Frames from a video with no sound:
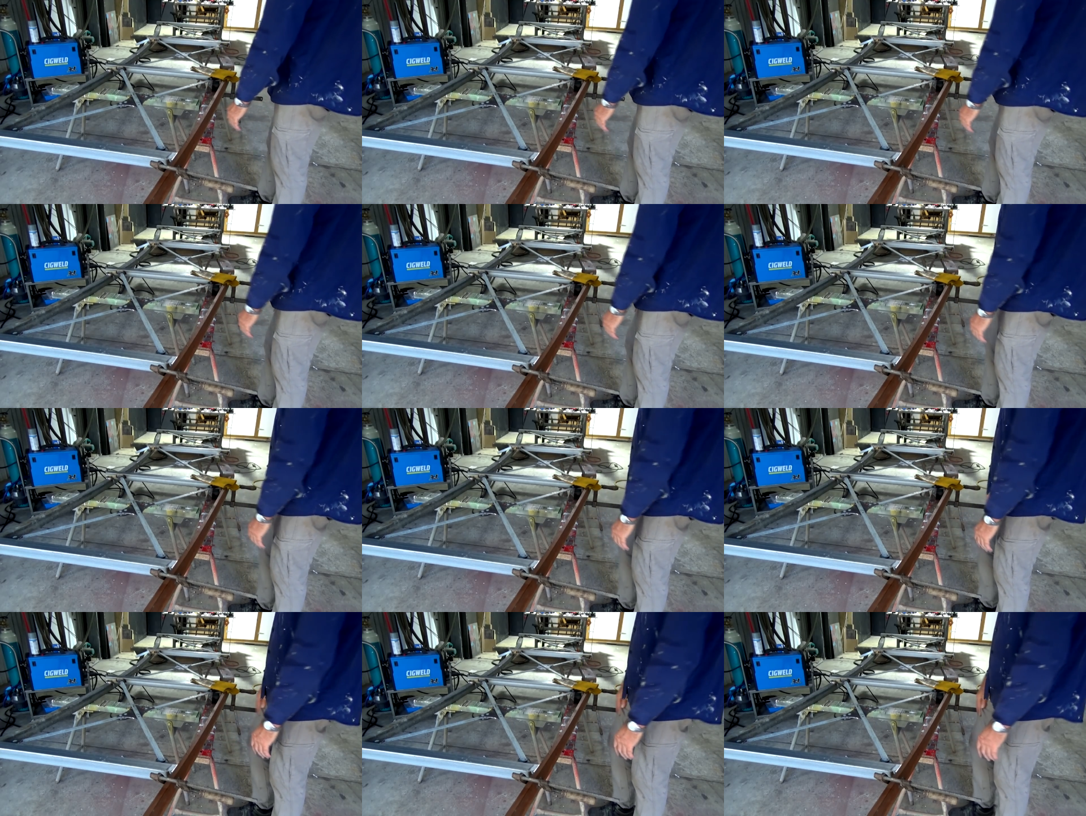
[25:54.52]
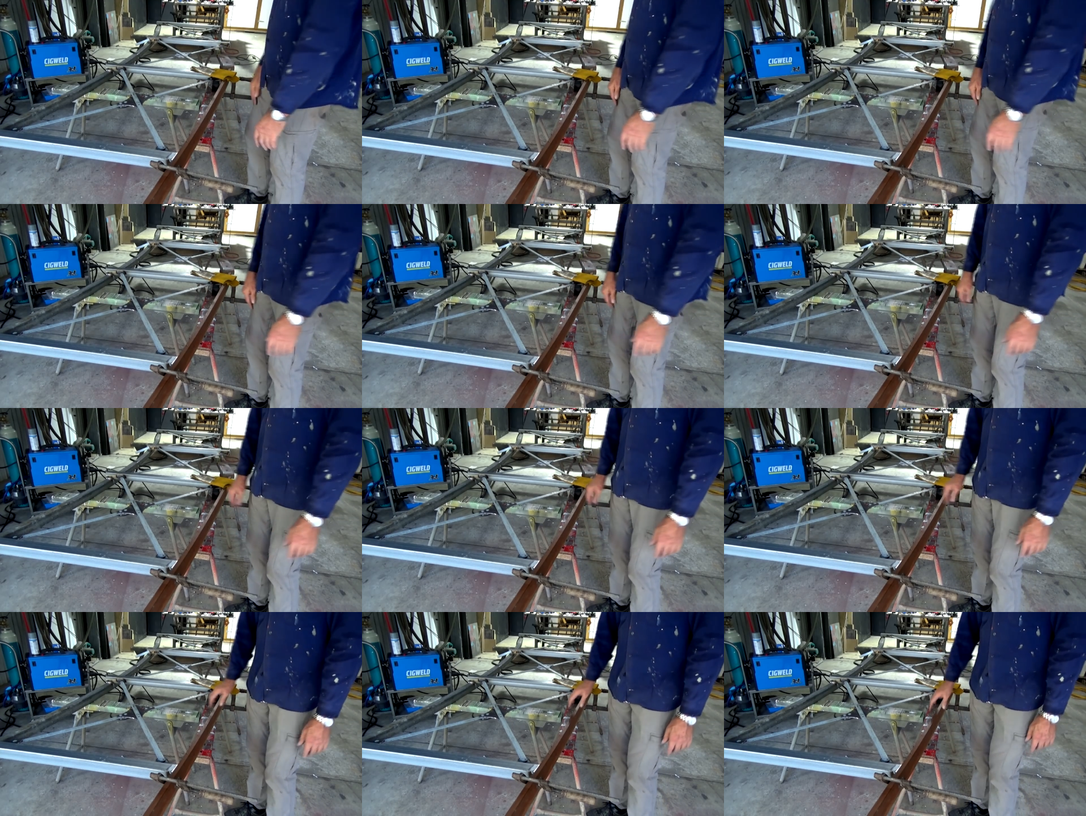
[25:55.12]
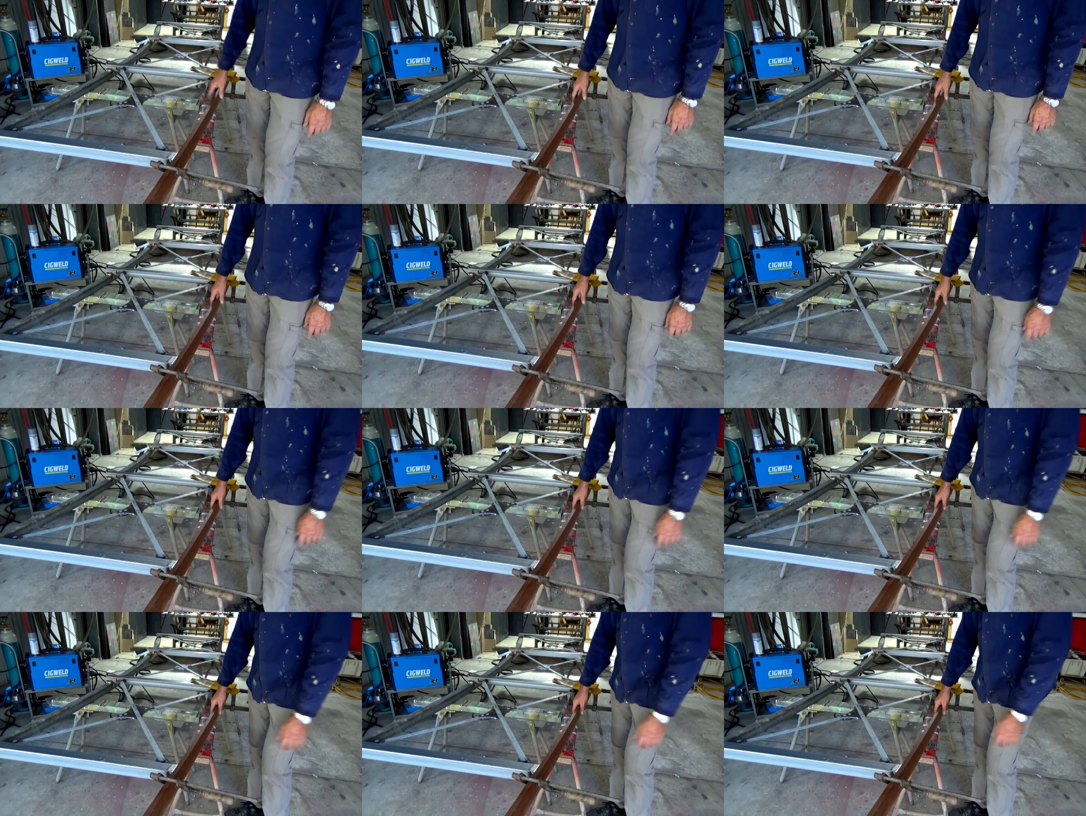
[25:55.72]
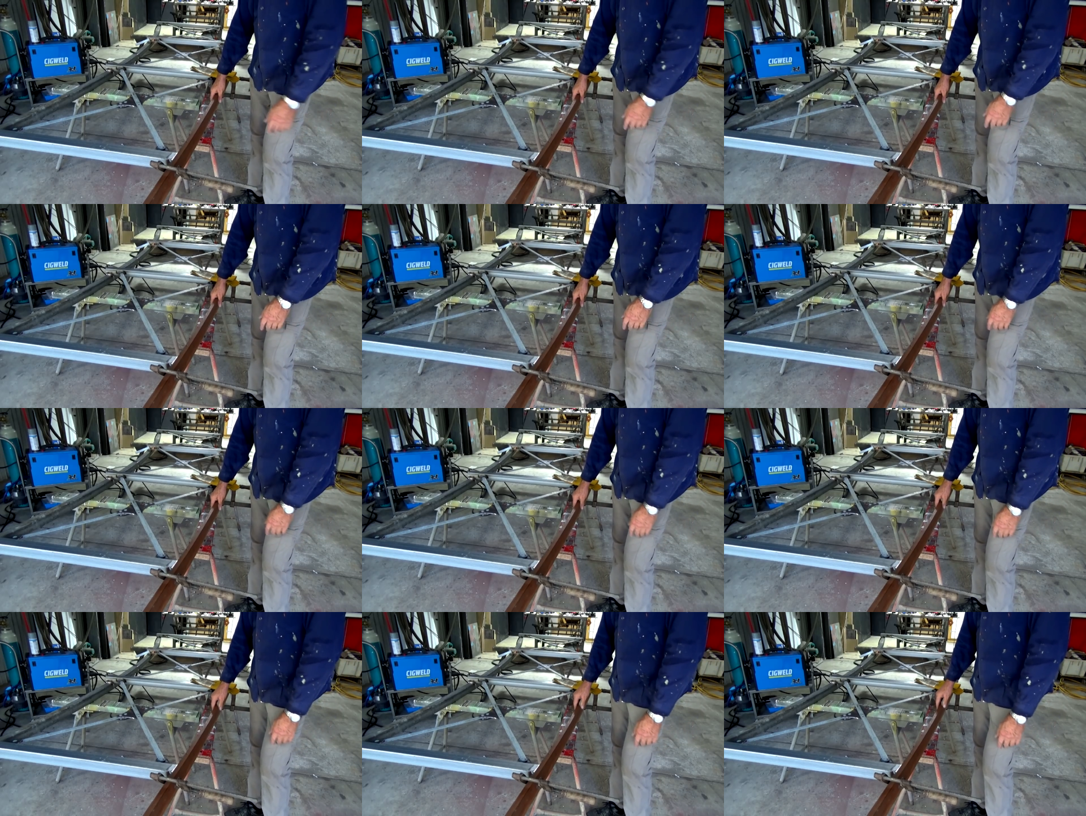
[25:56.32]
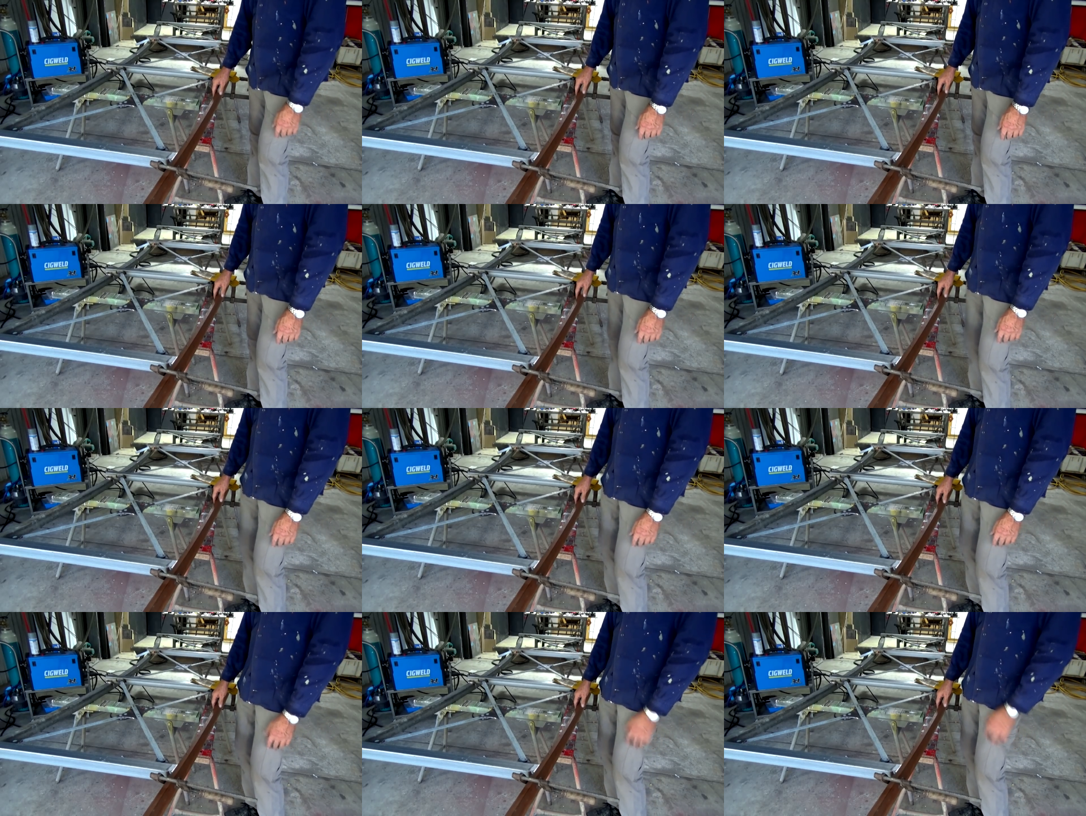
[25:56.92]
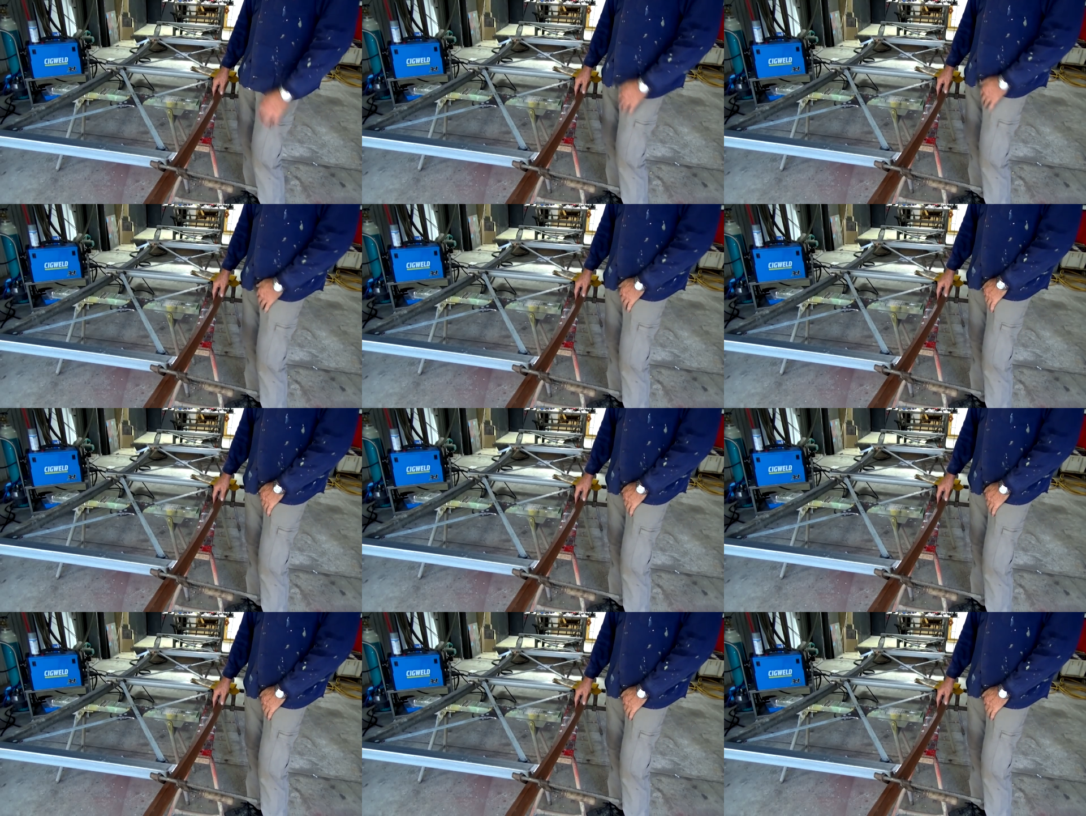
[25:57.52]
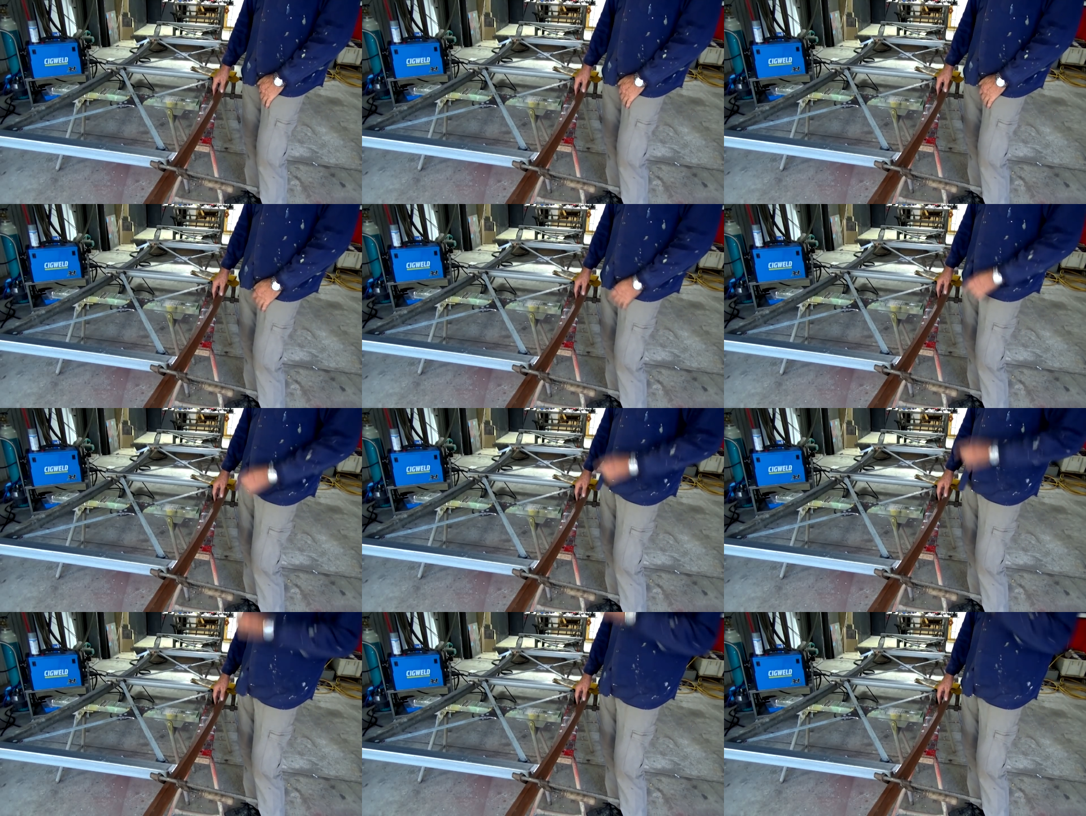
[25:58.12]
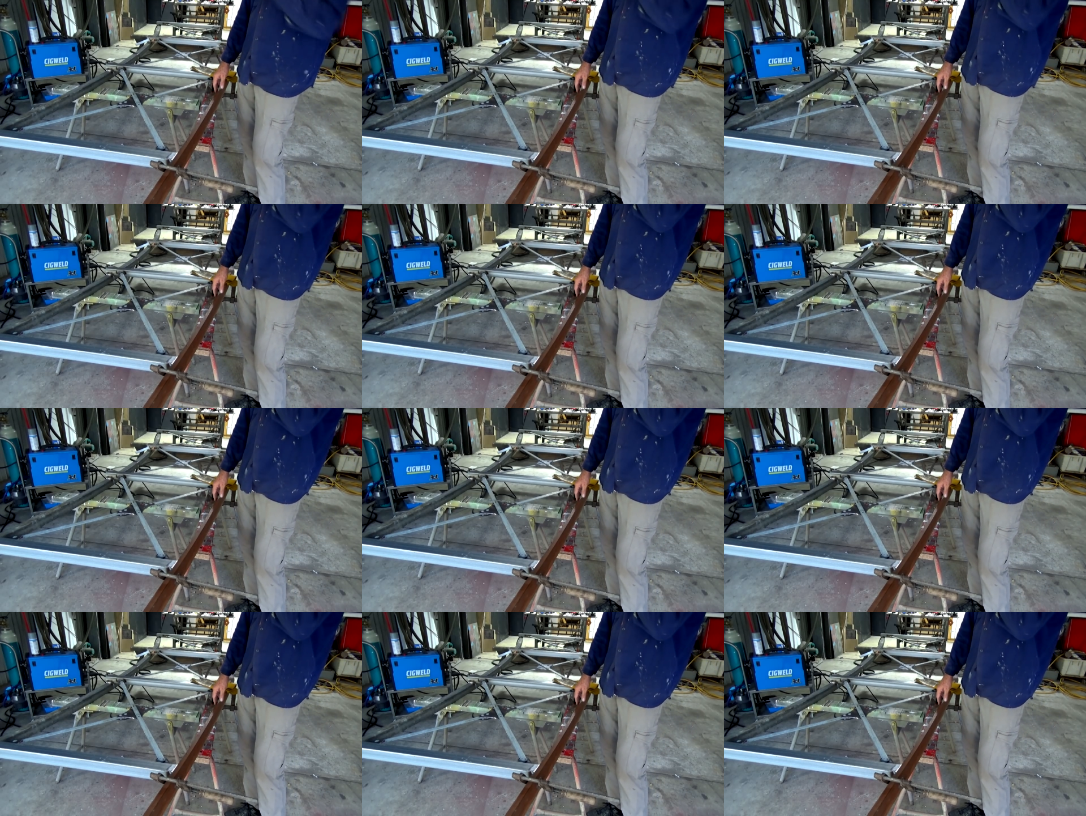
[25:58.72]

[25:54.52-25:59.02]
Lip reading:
(no speaker visible)